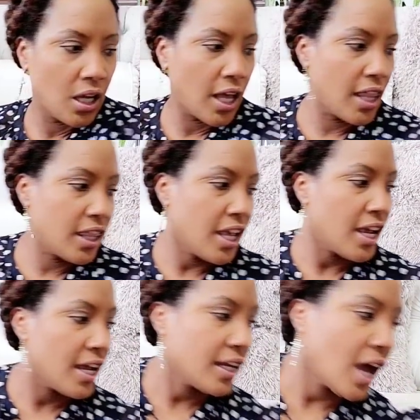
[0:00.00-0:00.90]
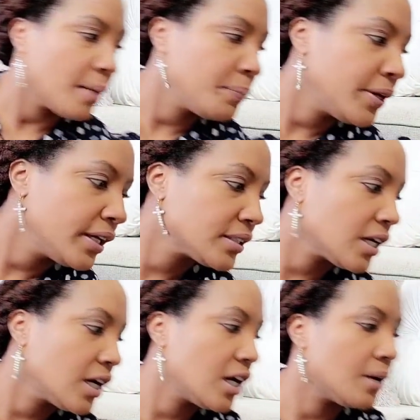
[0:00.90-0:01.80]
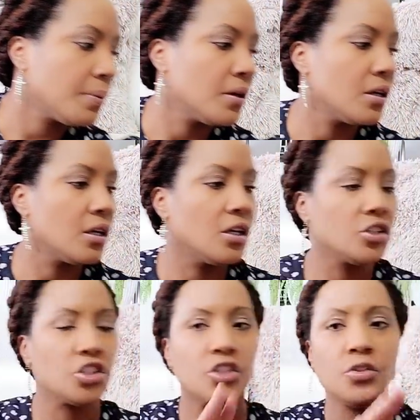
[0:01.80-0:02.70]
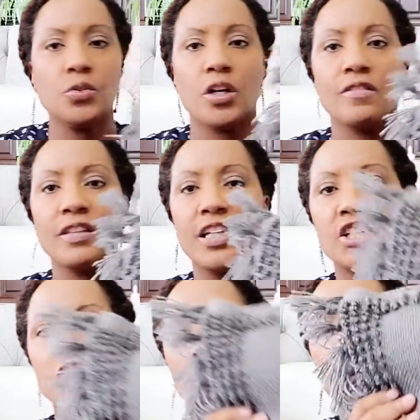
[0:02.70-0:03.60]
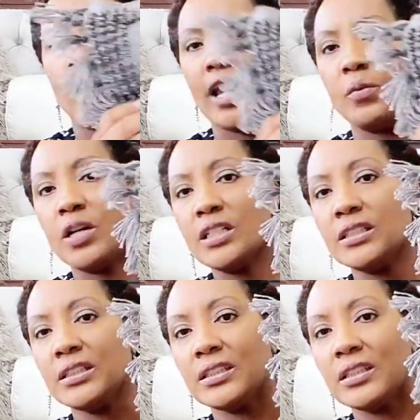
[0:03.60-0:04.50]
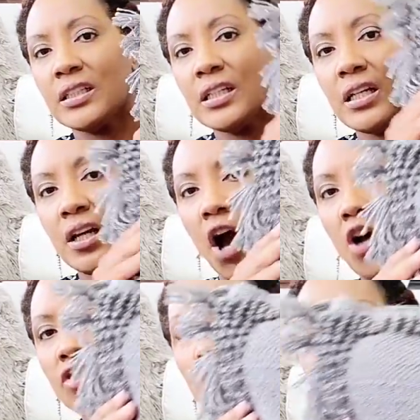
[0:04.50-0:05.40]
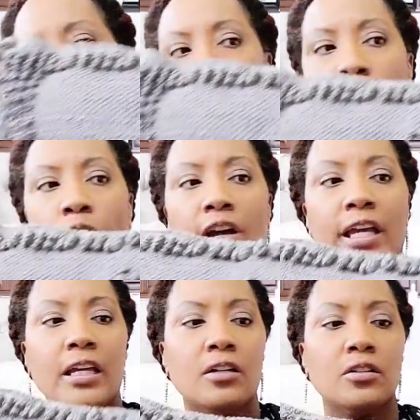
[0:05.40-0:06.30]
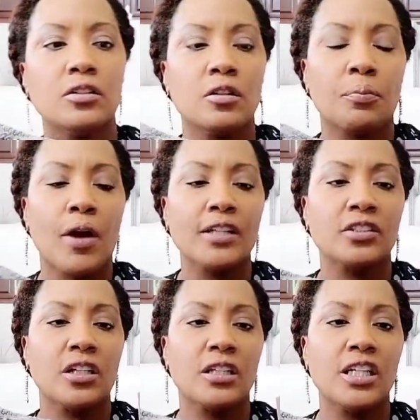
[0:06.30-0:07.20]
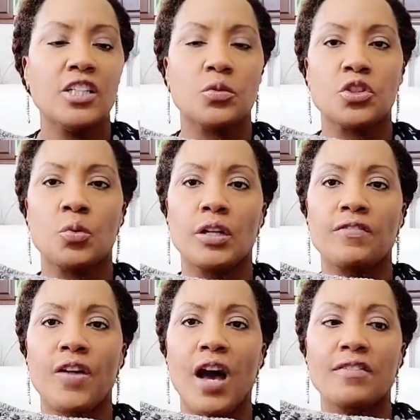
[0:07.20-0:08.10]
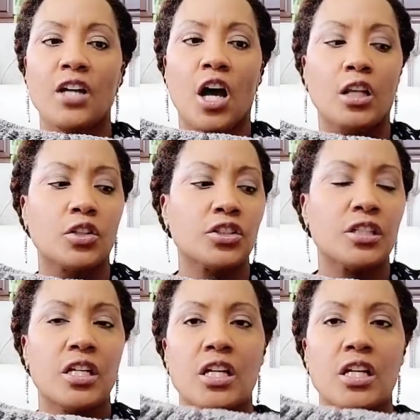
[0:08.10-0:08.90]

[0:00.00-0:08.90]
And then I picked up two of these gray ones. Also by Broyhill. The price on these were $25.